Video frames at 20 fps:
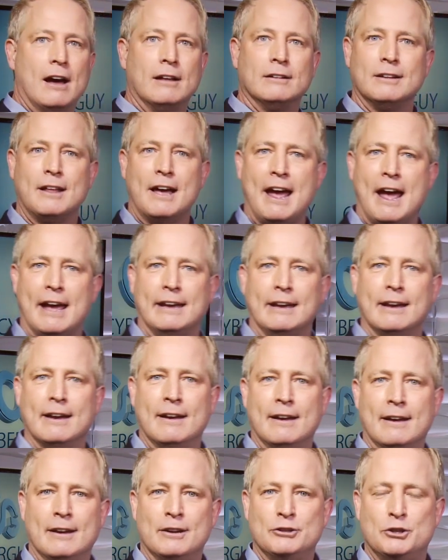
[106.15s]
LA
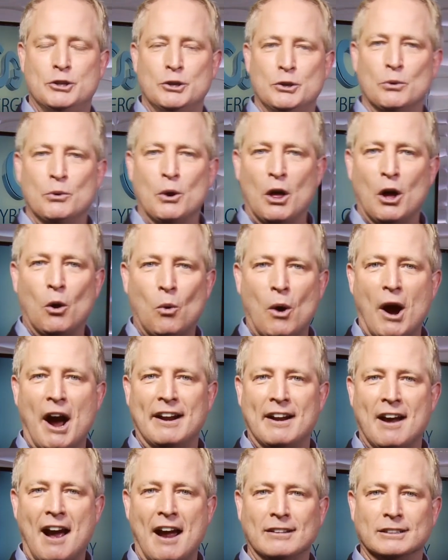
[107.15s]
to
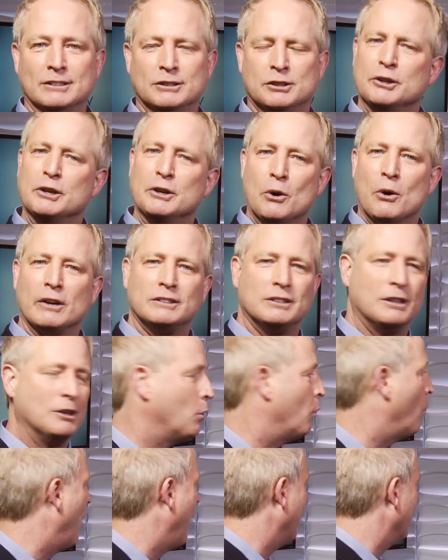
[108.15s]
Hawaiian Islands, or New York to
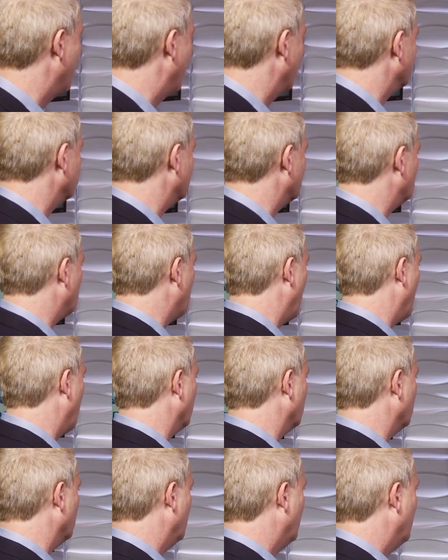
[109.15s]
the Hawaiian Islands as
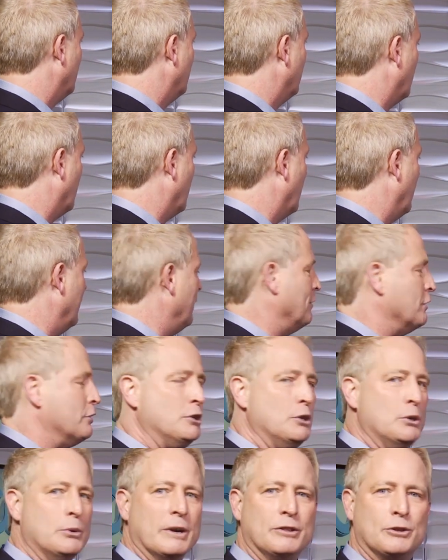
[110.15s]
well, in the
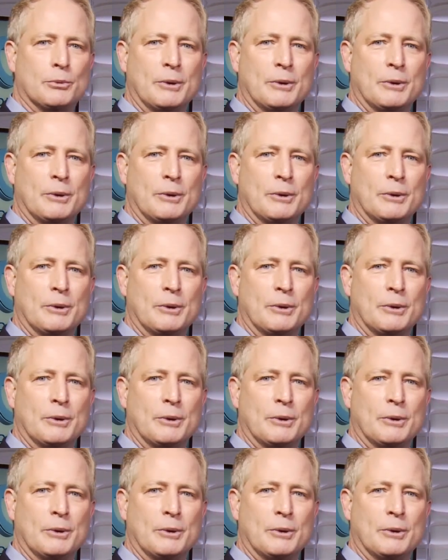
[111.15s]
$200 and